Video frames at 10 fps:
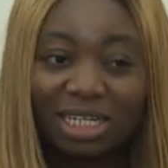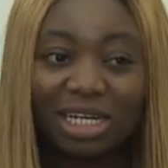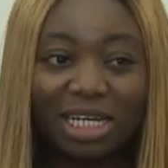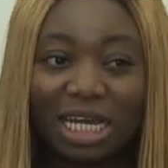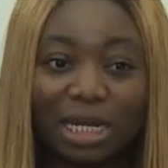
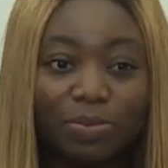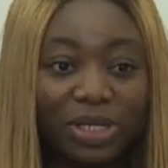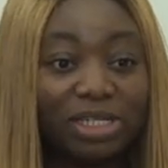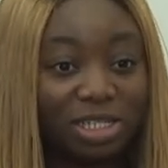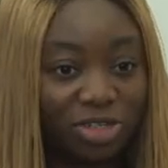Three can
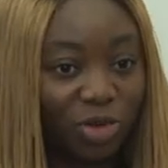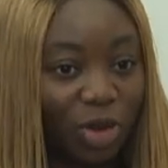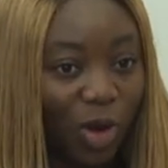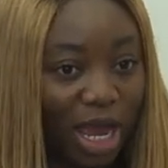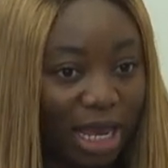be this is
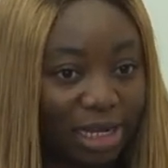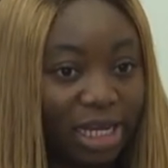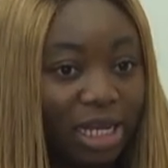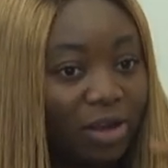required.